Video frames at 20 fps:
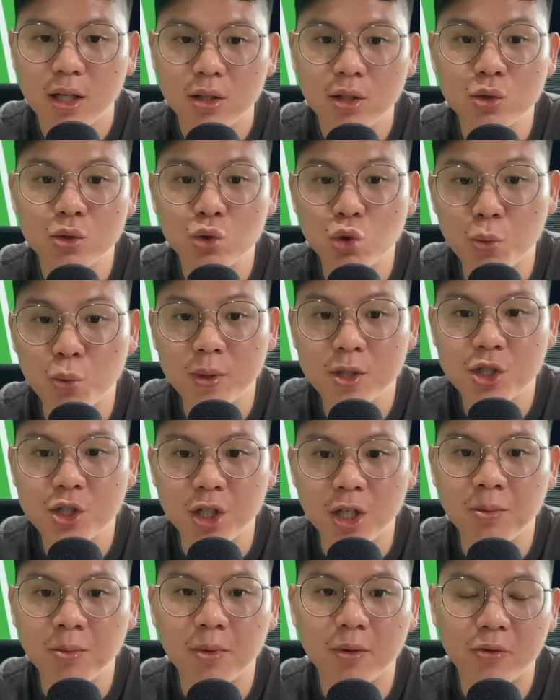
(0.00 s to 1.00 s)
Not super
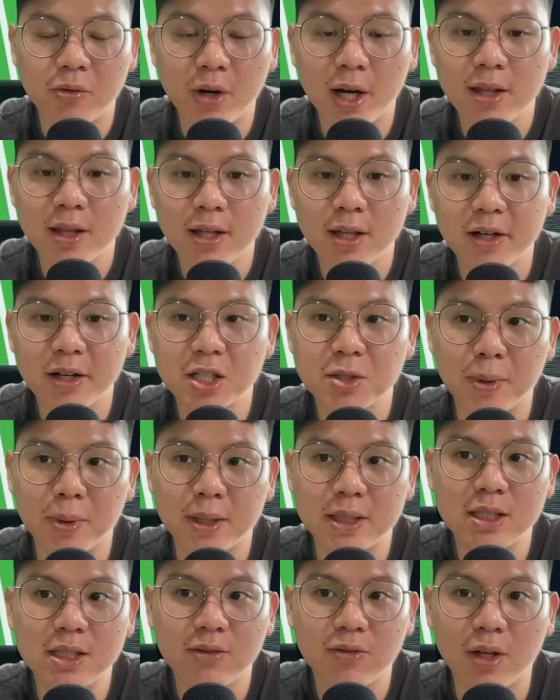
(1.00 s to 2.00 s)
cheap, rather
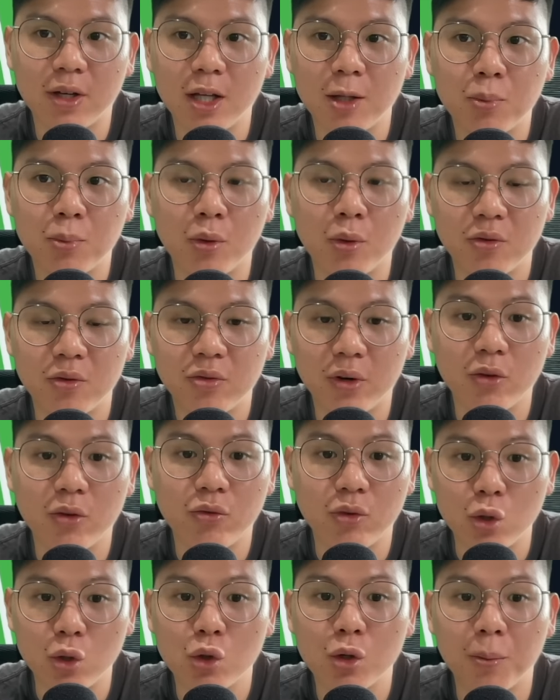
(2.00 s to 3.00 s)
expensive at
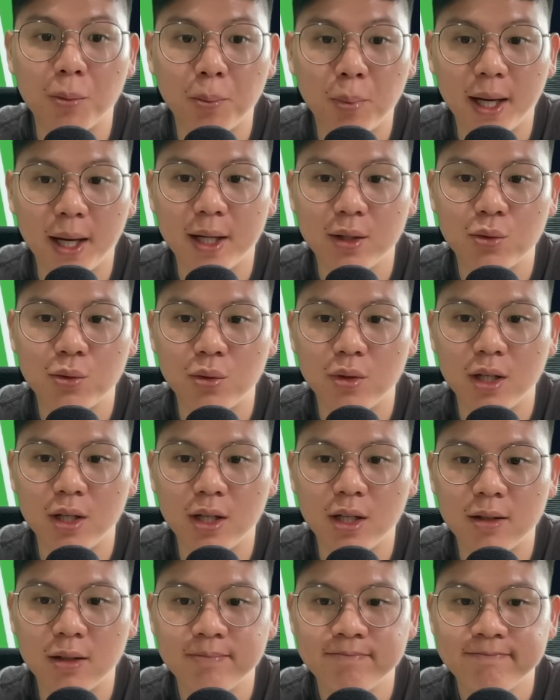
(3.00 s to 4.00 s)
8.5 when you compare to
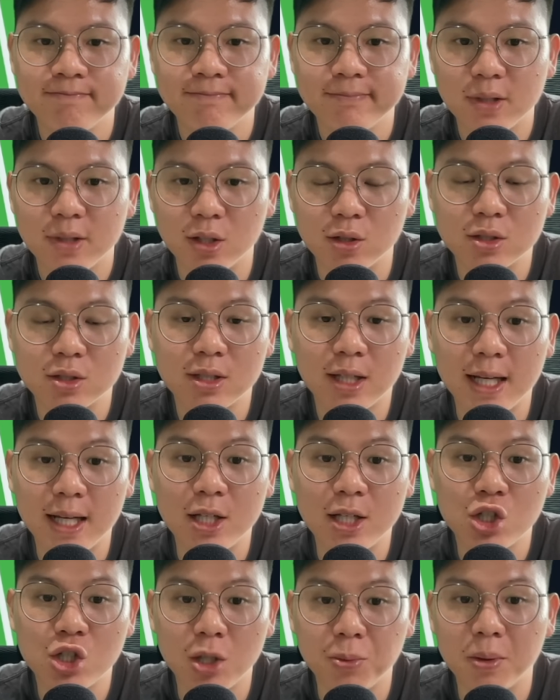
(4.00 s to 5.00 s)
the, you know,
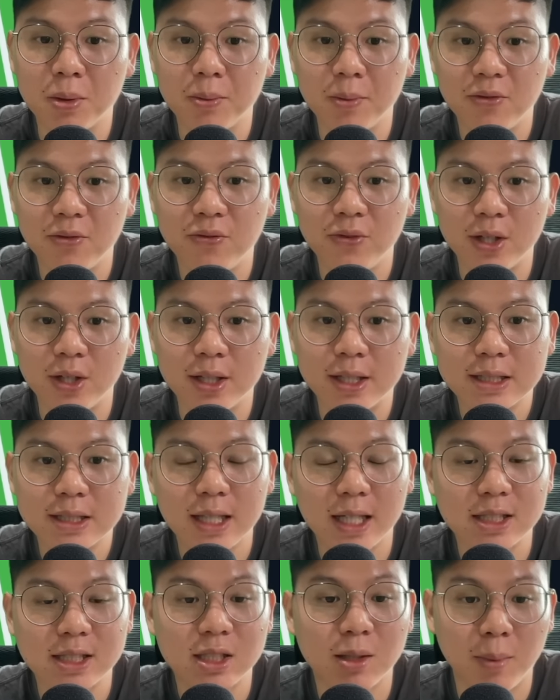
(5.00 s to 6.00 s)
slightly cheaper midfielders
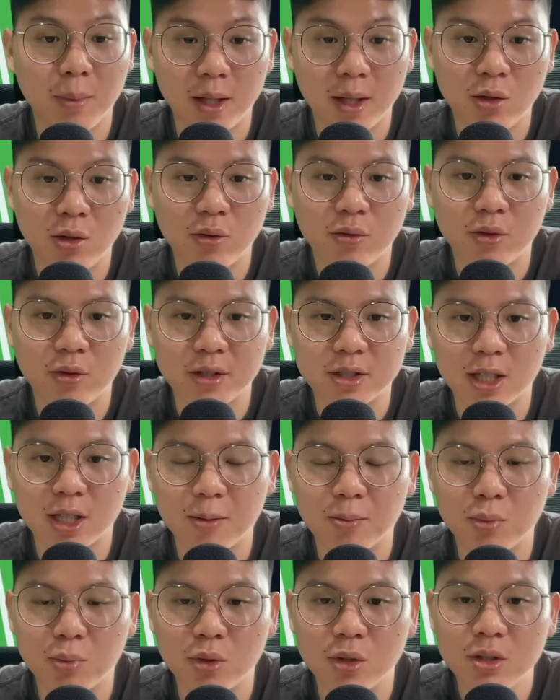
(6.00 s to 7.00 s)
like Semenyo, for
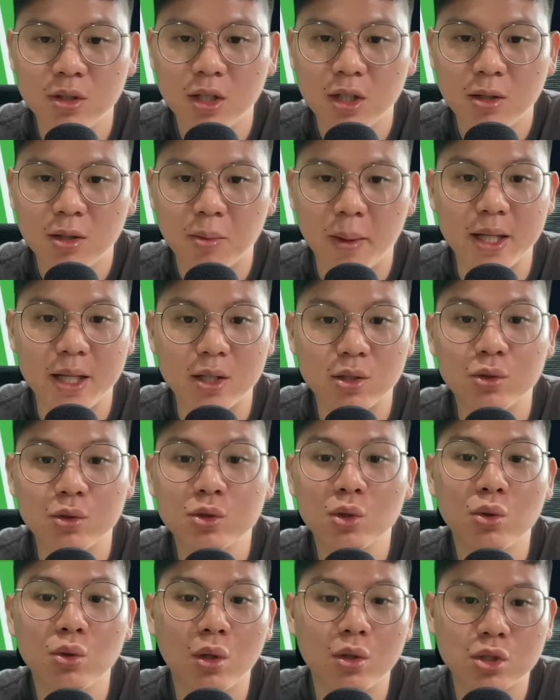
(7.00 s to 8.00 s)
example. But he's
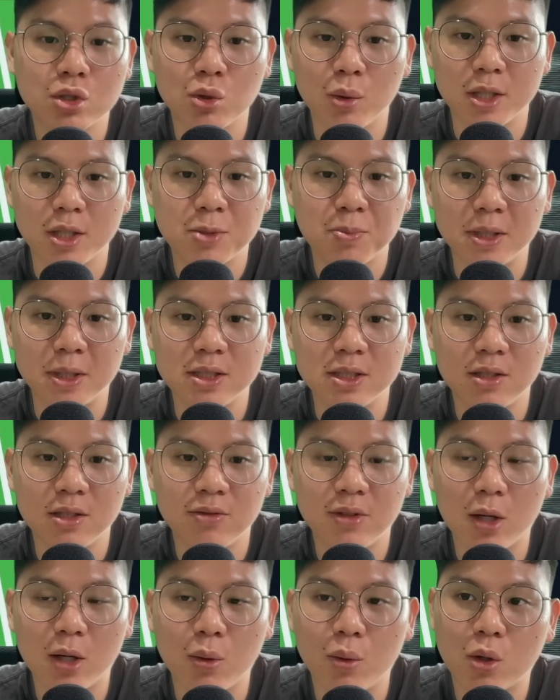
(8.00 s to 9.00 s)
also not so
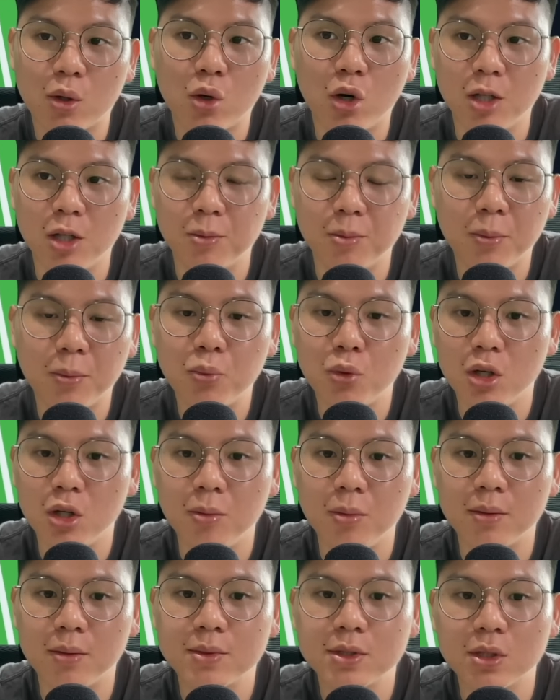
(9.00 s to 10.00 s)
expensive that I would call him a
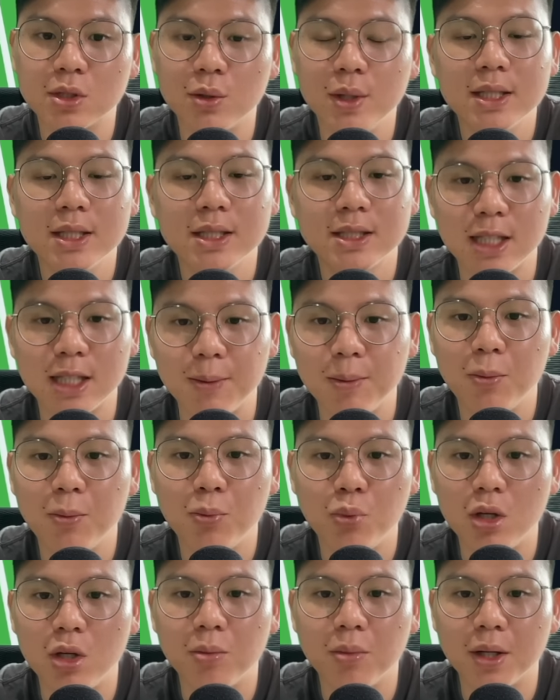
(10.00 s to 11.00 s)
premium. So he's a
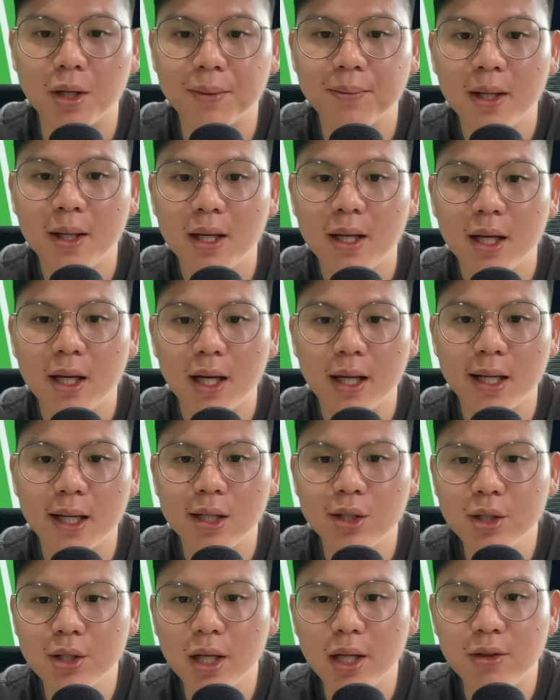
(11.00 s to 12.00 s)
semi-premium. And I
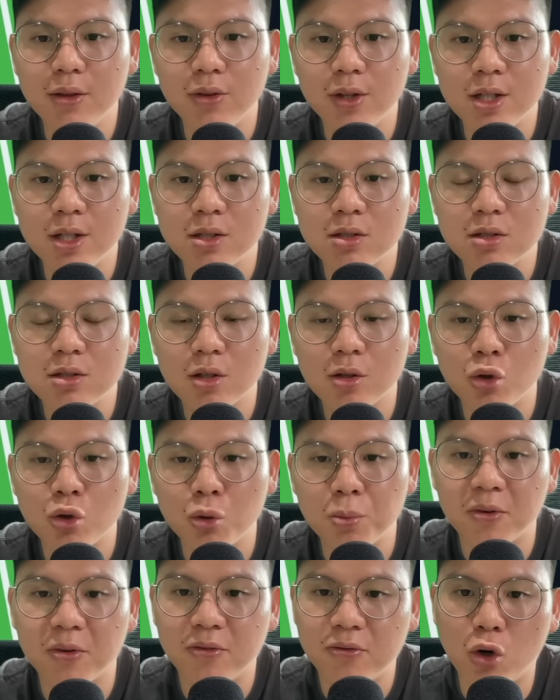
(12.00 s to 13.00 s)
look at these
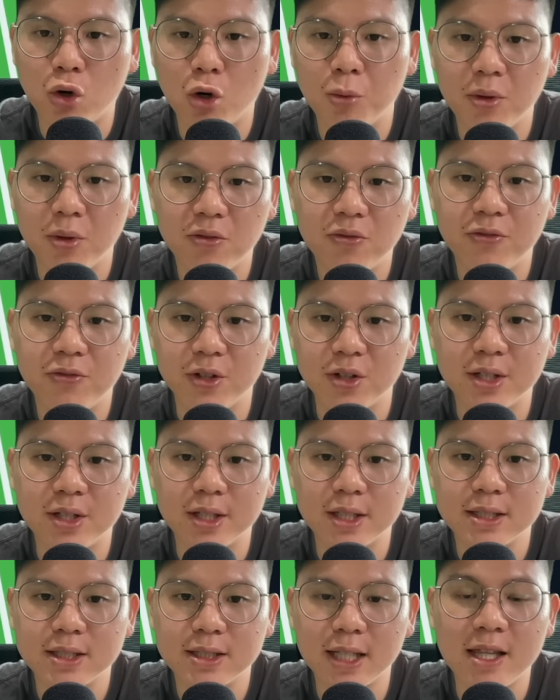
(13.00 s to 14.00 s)
group of four
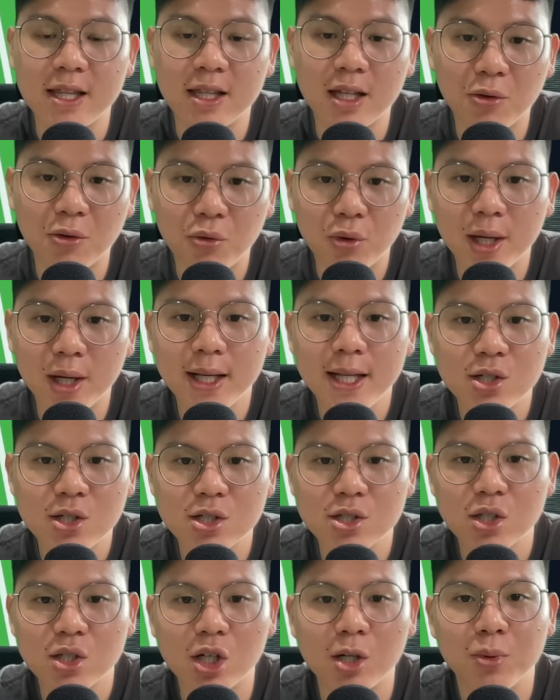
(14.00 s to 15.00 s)
midfielders, and they really
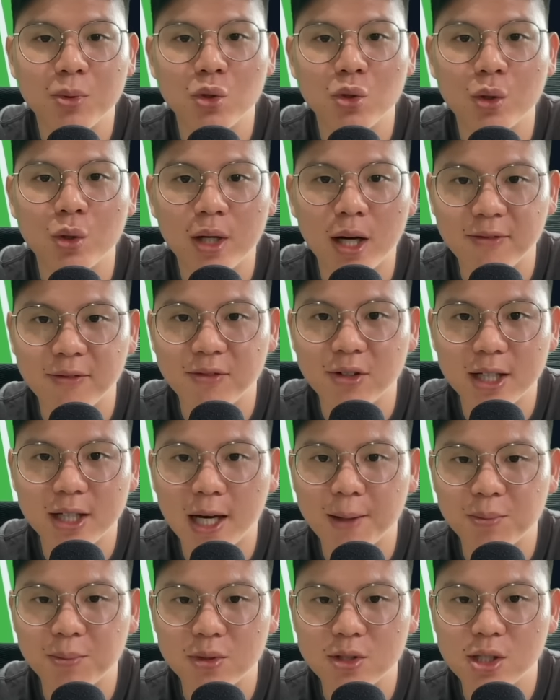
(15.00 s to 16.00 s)
just help you to cover
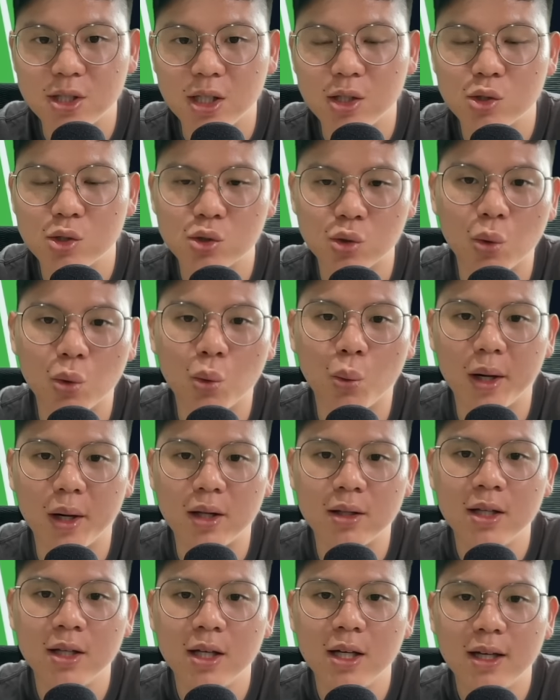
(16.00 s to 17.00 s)
captaincy so
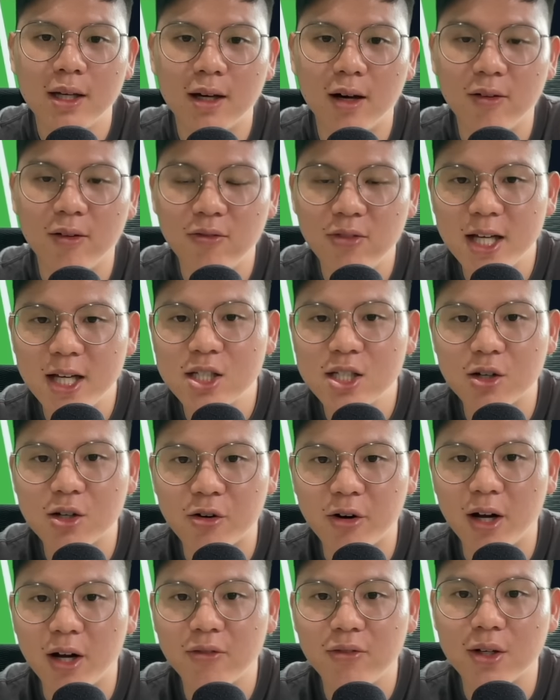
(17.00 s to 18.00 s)
well. I'll flash a
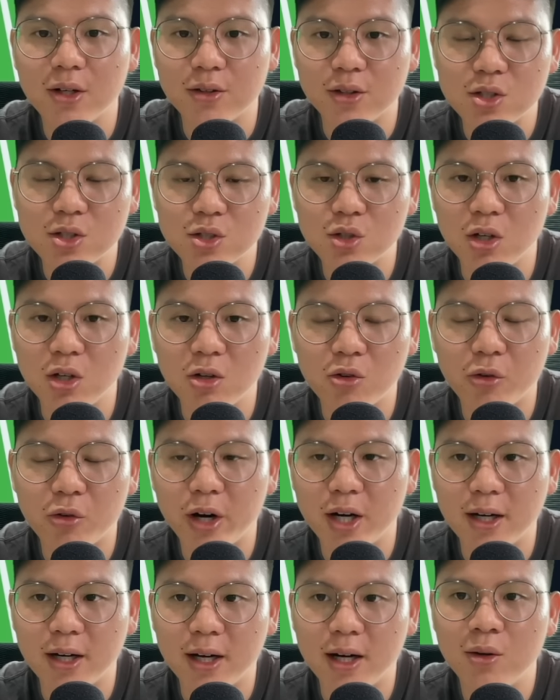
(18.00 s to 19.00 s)
graphic on the screen
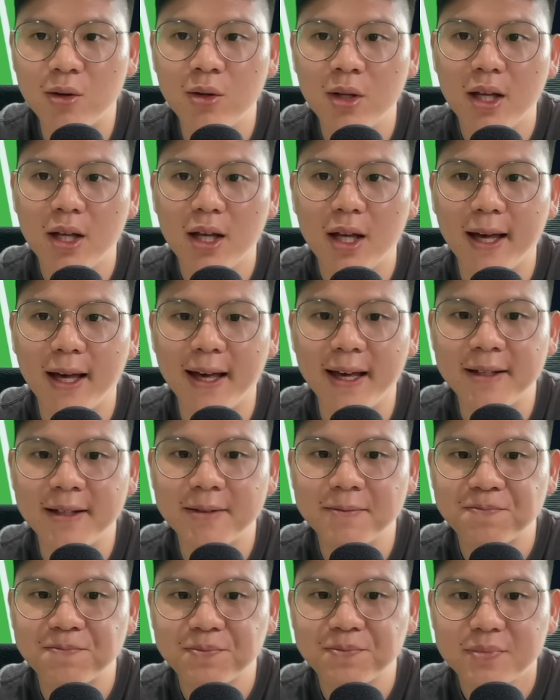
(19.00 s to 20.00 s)
right now.
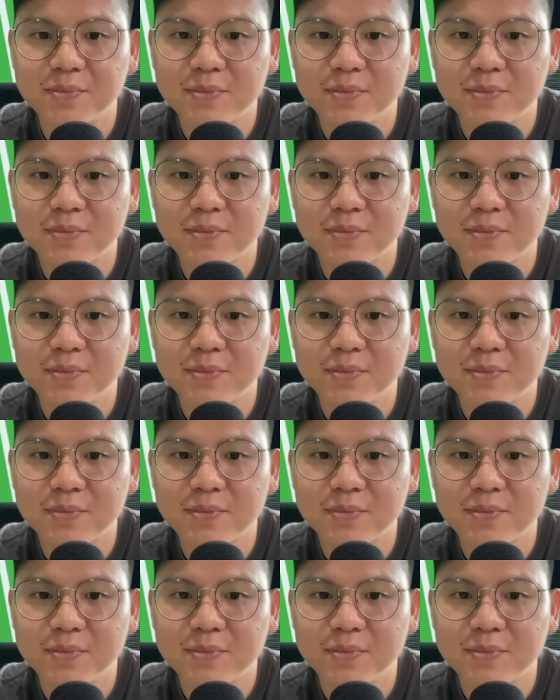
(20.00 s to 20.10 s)
And